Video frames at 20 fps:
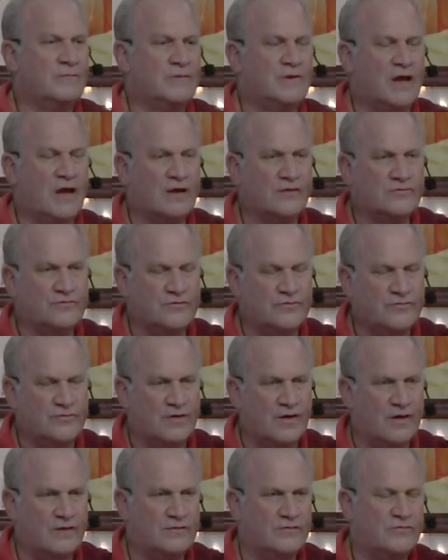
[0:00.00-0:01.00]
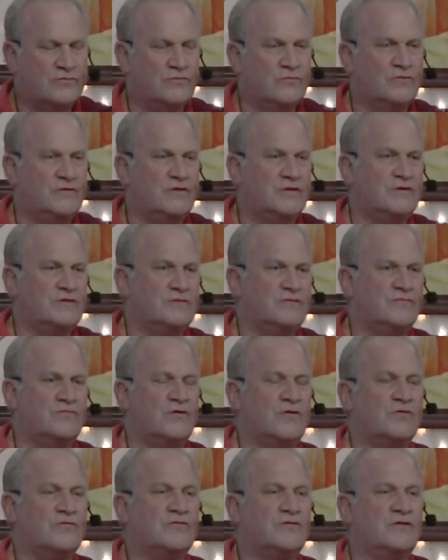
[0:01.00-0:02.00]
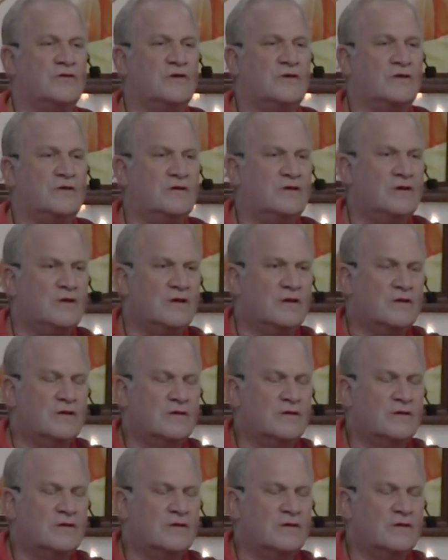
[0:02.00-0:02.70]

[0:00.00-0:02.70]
Meenakshi said, is unity and diversity.